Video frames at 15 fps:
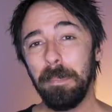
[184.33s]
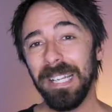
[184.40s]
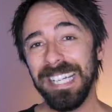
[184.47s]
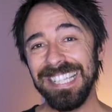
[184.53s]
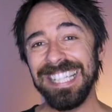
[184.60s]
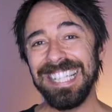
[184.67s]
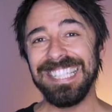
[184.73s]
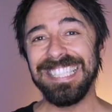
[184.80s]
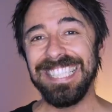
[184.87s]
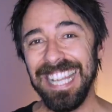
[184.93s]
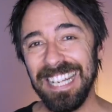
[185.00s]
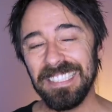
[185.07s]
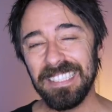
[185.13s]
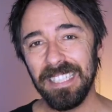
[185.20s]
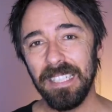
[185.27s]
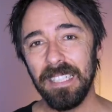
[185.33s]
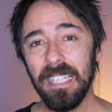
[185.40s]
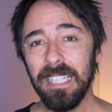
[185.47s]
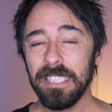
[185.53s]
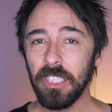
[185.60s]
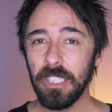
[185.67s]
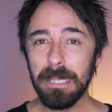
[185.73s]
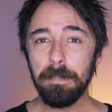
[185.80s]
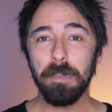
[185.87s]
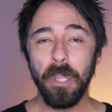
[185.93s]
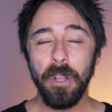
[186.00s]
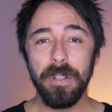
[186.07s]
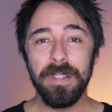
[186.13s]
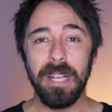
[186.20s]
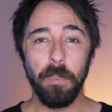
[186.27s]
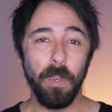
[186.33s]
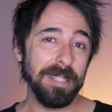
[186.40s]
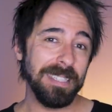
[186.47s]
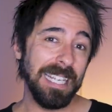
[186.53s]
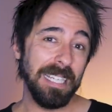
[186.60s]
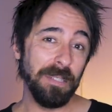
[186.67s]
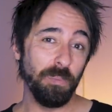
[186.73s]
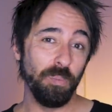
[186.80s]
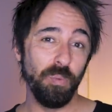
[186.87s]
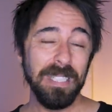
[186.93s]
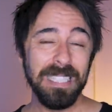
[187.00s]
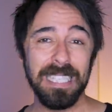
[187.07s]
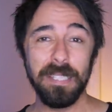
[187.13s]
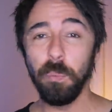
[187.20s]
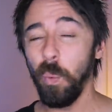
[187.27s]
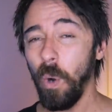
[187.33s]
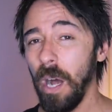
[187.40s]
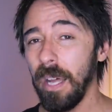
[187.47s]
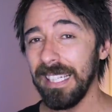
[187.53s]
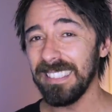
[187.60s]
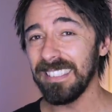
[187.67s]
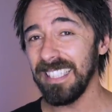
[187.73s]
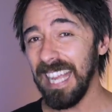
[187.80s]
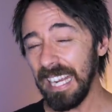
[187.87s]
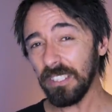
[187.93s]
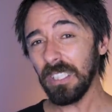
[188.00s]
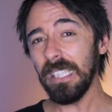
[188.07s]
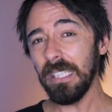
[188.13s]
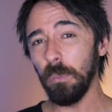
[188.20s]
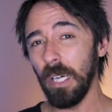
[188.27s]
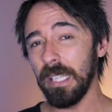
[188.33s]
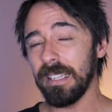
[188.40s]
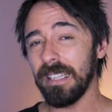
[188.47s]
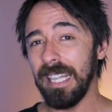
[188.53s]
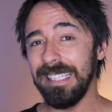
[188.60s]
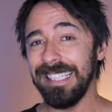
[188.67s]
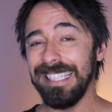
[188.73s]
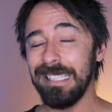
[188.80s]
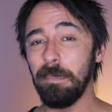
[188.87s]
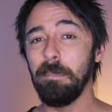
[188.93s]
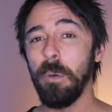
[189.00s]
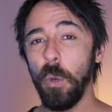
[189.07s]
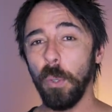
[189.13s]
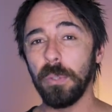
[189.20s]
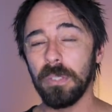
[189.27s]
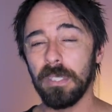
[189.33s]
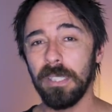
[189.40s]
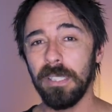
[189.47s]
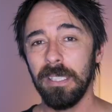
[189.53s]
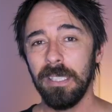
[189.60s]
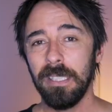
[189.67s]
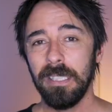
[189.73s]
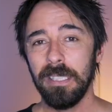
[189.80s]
But in the desert, sheep learn that what they really want is actually what they need most.